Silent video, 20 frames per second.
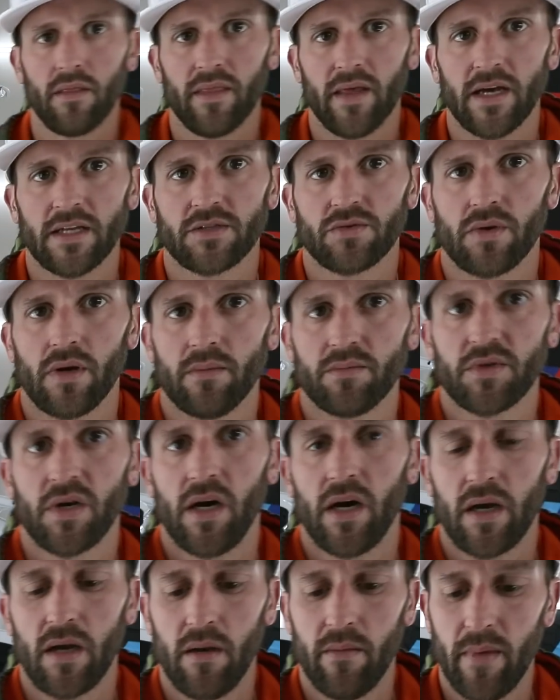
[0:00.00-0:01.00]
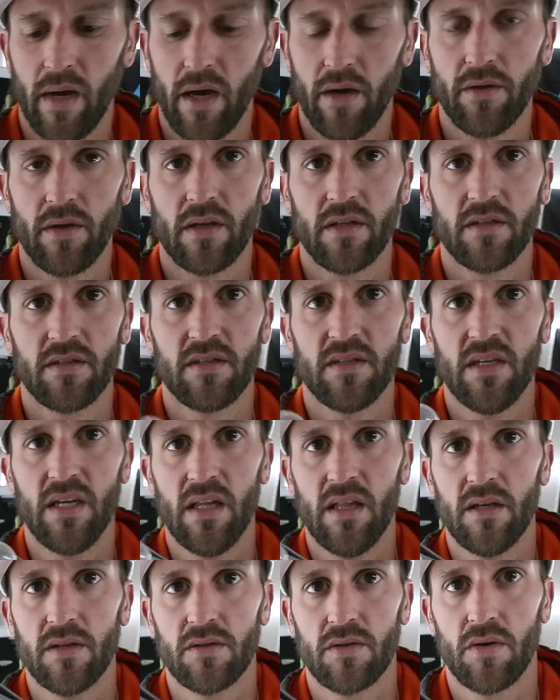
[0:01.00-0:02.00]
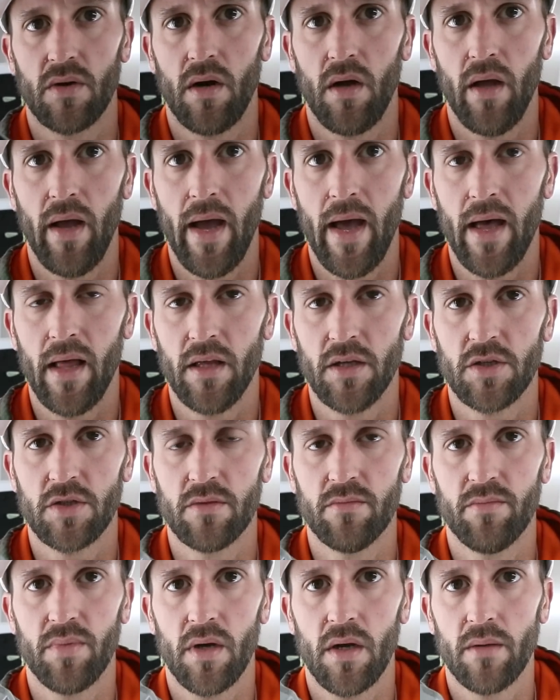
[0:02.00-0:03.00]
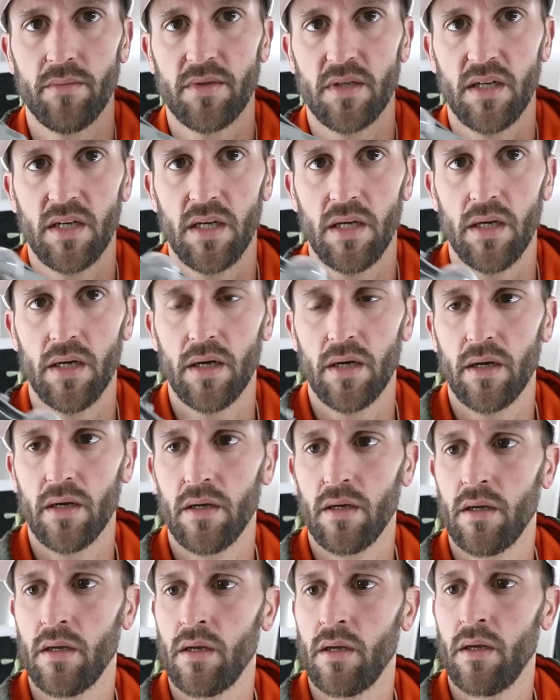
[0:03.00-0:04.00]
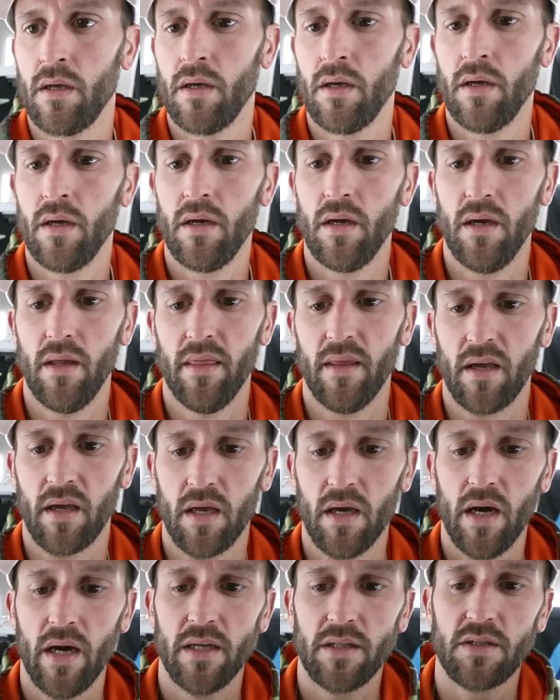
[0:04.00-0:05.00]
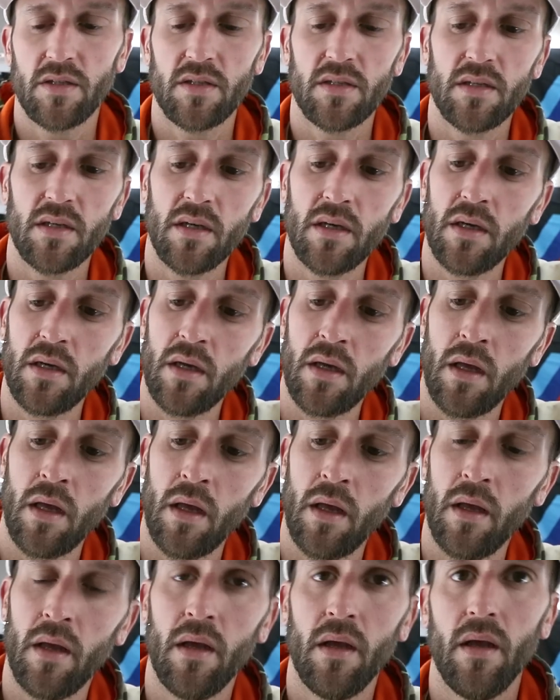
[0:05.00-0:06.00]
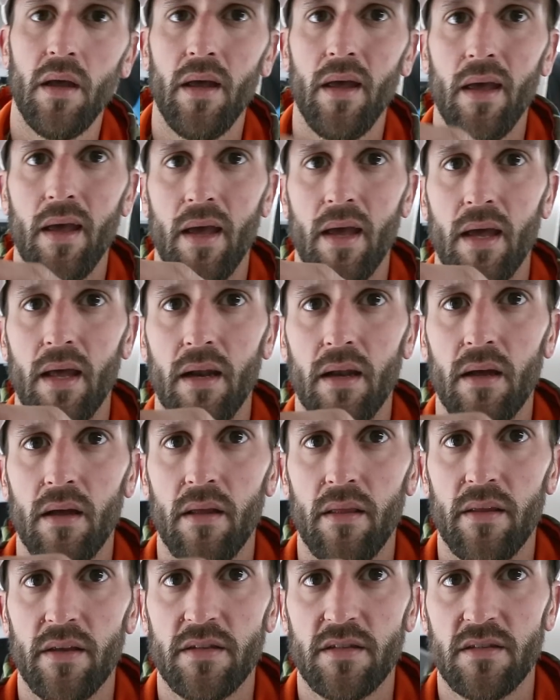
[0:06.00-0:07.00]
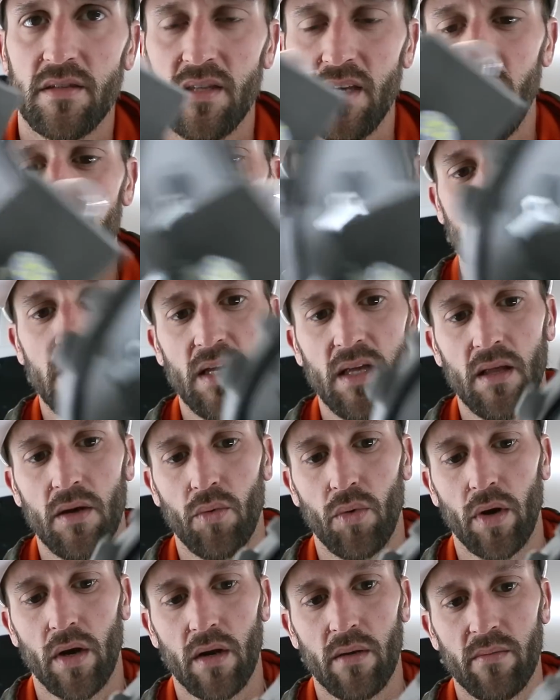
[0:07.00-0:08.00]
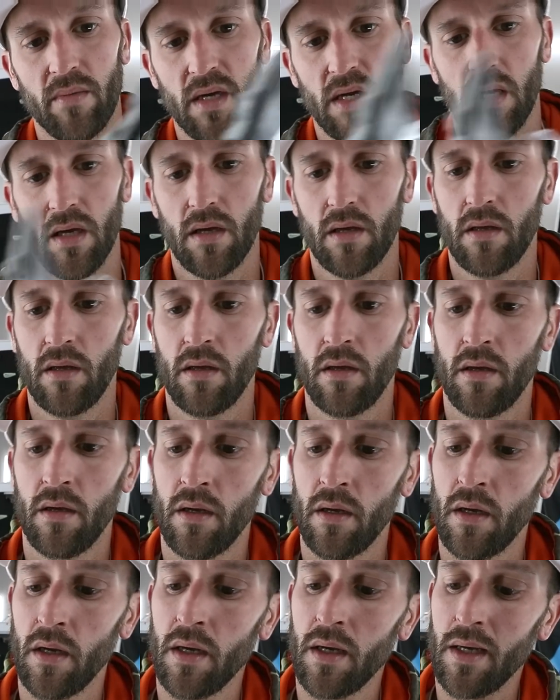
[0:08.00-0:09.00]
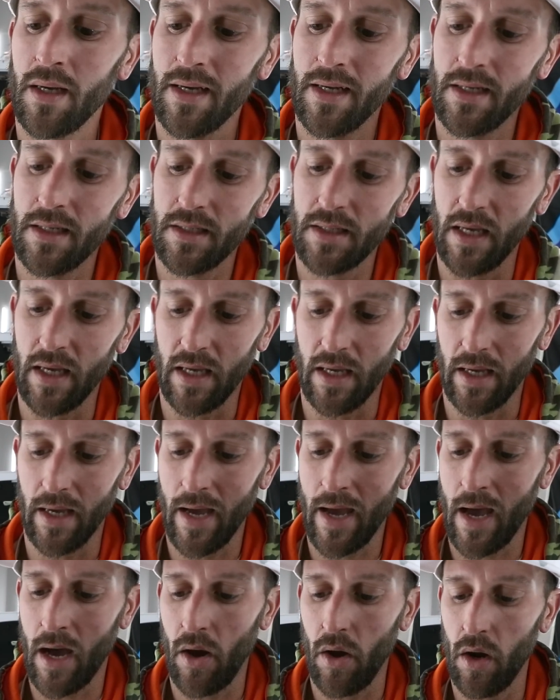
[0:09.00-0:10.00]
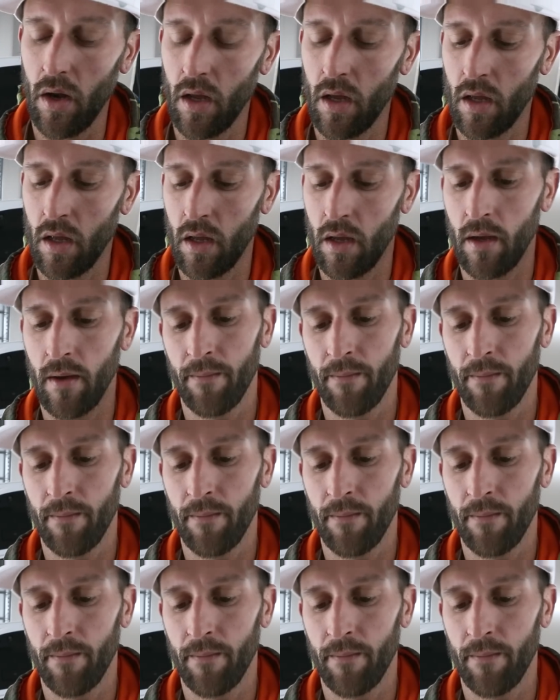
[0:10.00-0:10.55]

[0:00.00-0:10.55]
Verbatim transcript: that's what I'm talking about. You can see these are all halogen bulbs in here, in the guts. And this is the LED that we're gonna be taking out